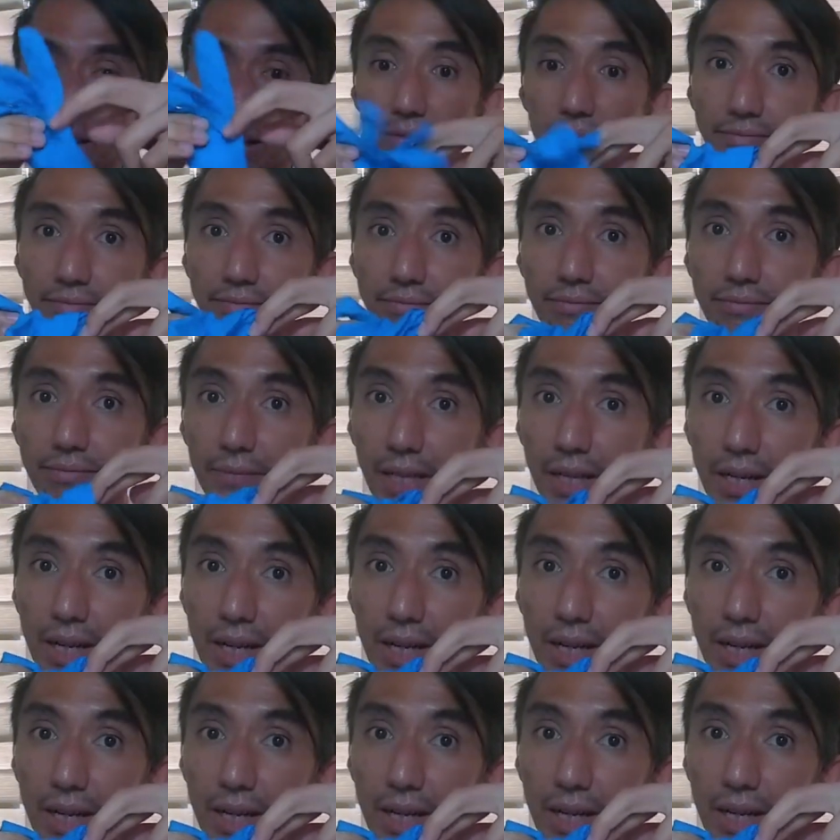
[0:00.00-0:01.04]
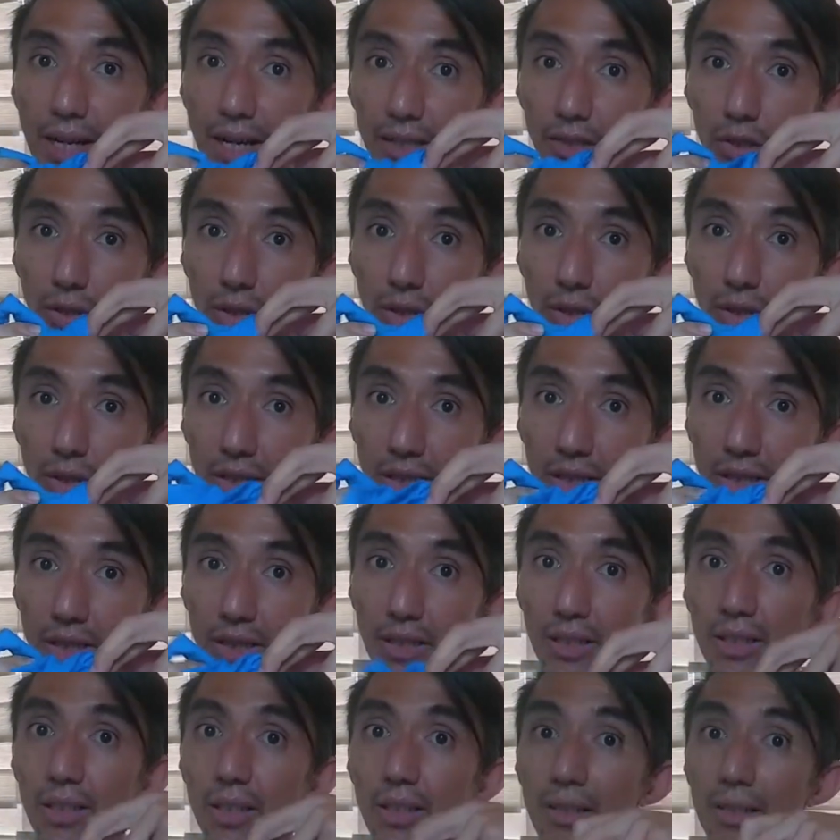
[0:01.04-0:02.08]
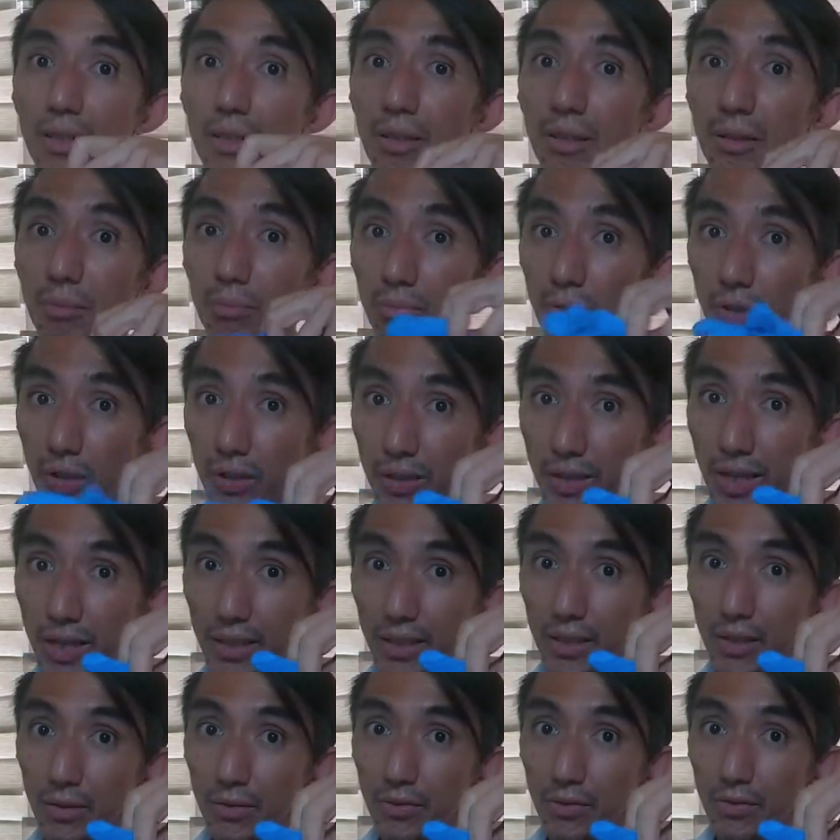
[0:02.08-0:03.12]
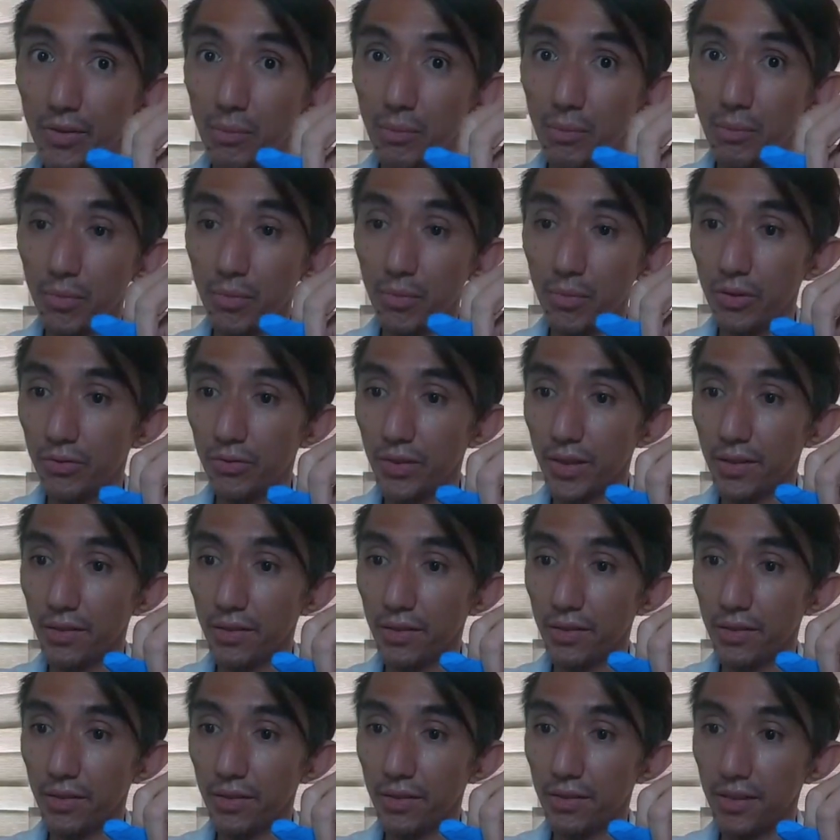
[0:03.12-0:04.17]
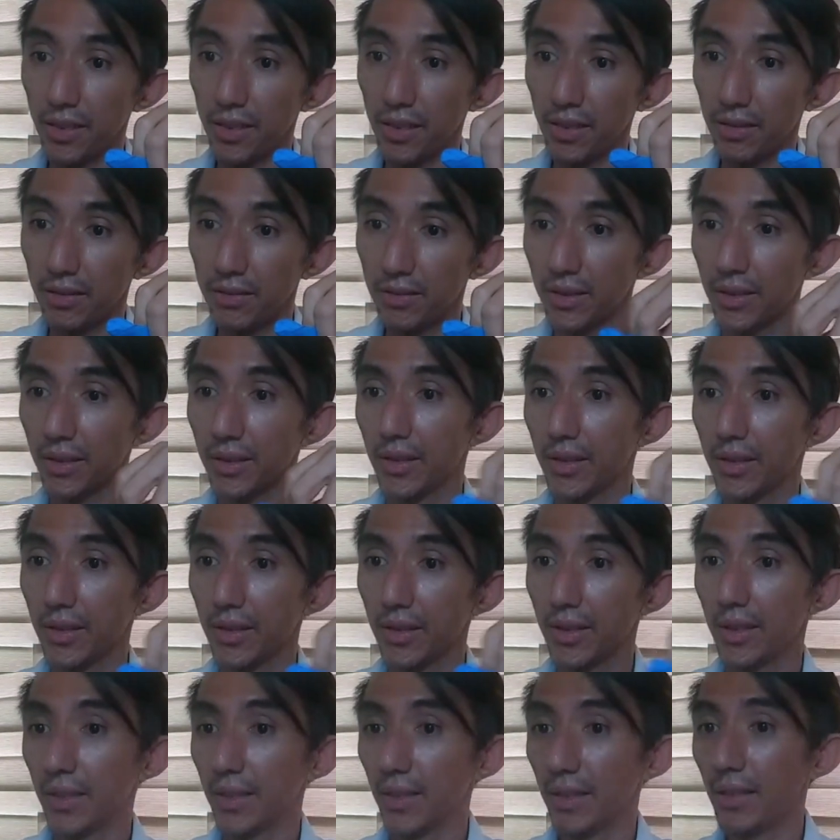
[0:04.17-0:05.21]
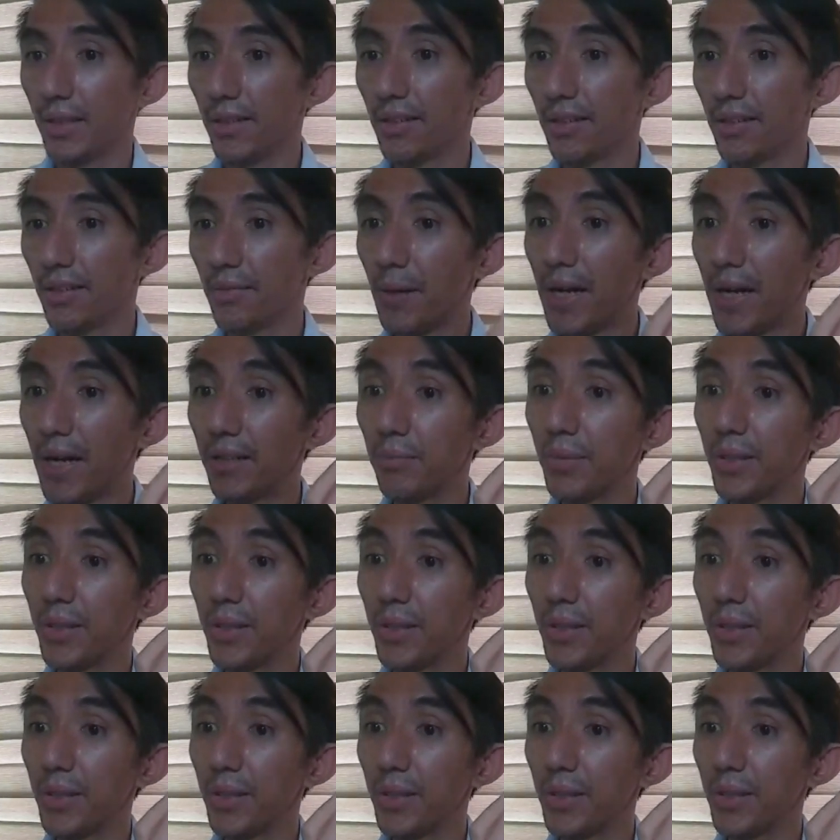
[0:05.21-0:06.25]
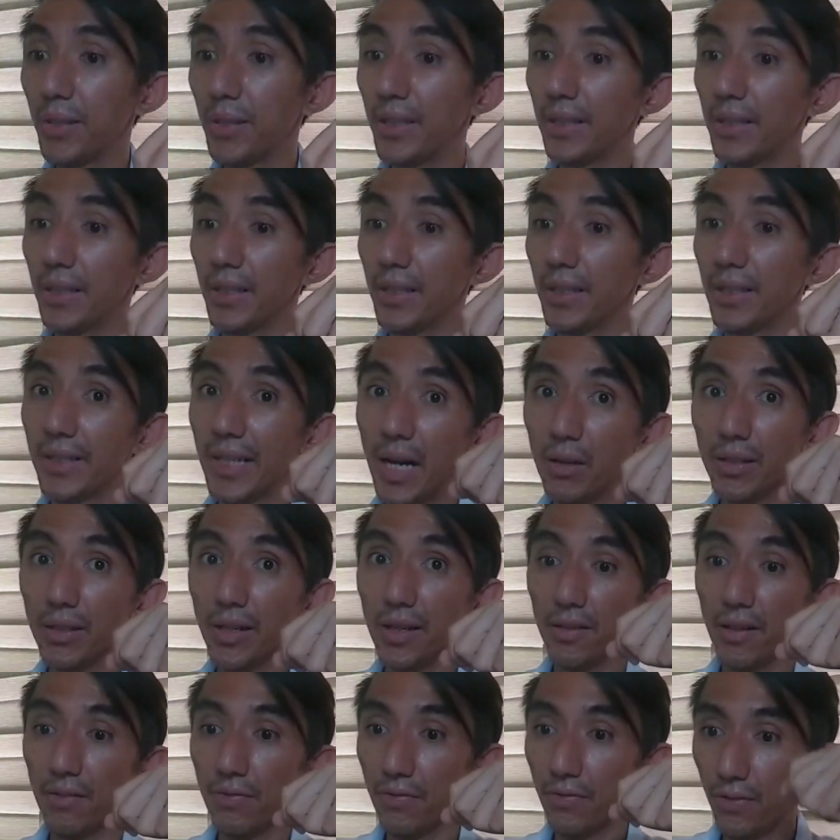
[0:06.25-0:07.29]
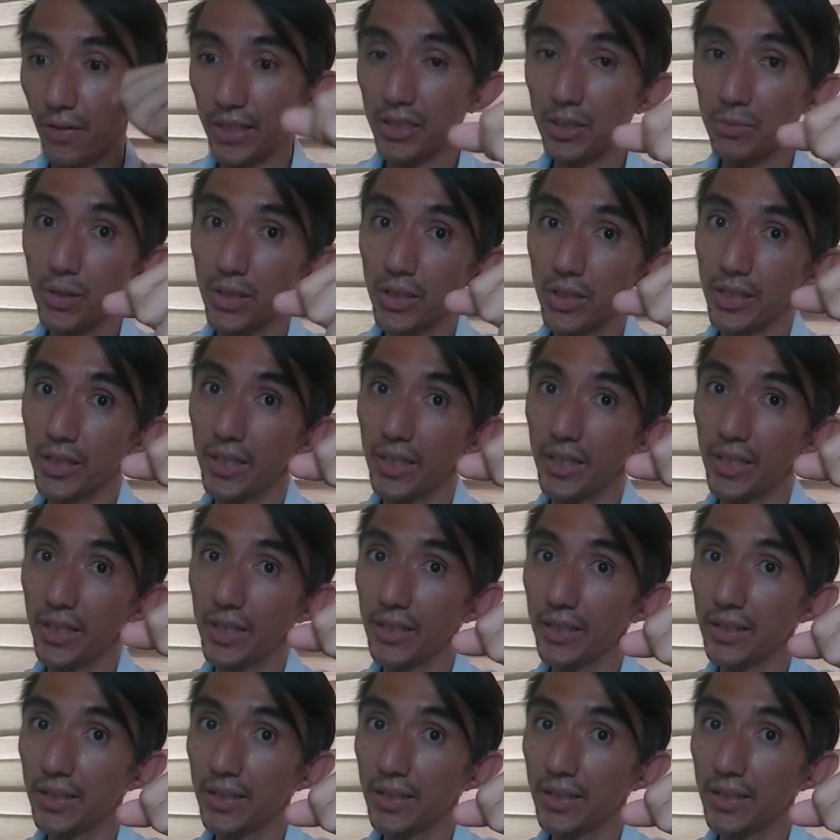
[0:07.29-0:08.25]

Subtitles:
can actually protect you from UVC. Despite being touted as a flesh-burning